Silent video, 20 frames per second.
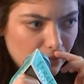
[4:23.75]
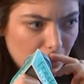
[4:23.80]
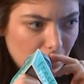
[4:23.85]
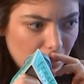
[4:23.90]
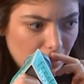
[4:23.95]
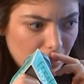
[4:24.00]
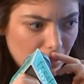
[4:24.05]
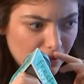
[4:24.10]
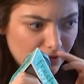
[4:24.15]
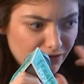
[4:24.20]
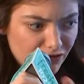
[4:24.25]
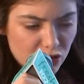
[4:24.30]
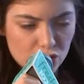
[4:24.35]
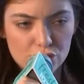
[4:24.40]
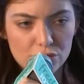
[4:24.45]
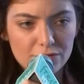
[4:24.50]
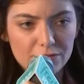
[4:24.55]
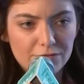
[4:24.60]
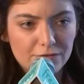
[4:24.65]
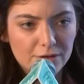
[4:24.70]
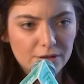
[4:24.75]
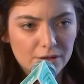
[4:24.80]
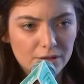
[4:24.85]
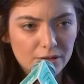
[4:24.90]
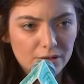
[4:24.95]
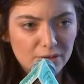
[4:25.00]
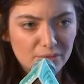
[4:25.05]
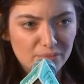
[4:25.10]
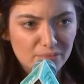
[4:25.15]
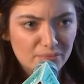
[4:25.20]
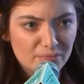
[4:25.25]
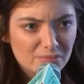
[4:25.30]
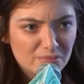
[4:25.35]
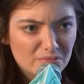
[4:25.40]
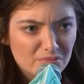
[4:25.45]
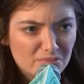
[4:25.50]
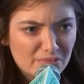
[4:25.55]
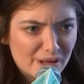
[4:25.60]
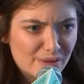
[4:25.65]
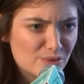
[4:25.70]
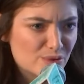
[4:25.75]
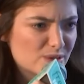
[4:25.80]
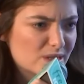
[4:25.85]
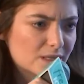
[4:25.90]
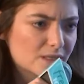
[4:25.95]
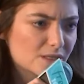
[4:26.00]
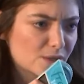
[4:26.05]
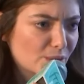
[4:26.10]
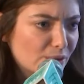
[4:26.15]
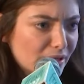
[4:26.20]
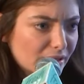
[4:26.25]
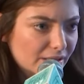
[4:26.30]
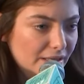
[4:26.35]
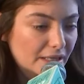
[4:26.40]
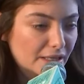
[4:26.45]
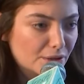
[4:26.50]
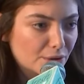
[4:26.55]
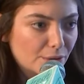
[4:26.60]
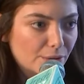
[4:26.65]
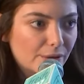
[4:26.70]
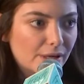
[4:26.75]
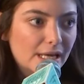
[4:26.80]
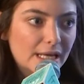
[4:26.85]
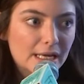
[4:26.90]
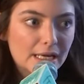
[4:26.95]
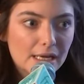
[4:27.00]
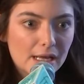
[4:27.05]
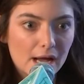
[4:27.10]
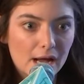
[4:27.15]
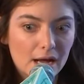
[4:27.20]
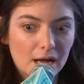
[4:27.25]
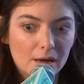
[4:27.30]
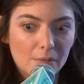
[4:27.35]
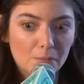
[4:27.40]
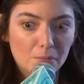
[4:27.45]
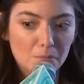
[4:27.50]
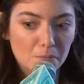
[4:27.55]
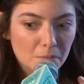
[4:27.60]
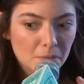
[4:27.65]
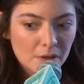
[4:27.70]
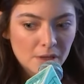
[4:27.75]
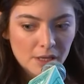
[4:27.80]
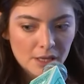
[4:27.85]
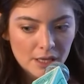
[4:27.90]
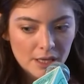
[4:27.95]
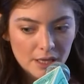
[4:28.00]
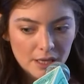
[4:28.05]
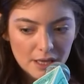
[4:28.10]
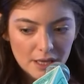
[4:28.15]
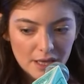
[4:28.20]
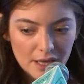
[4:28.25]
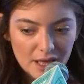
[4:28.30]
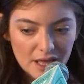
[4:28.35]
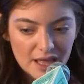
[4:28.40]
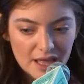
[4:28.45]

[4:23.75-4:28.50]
singer takes a lot of pride in her strong morals and opinions and can't help but share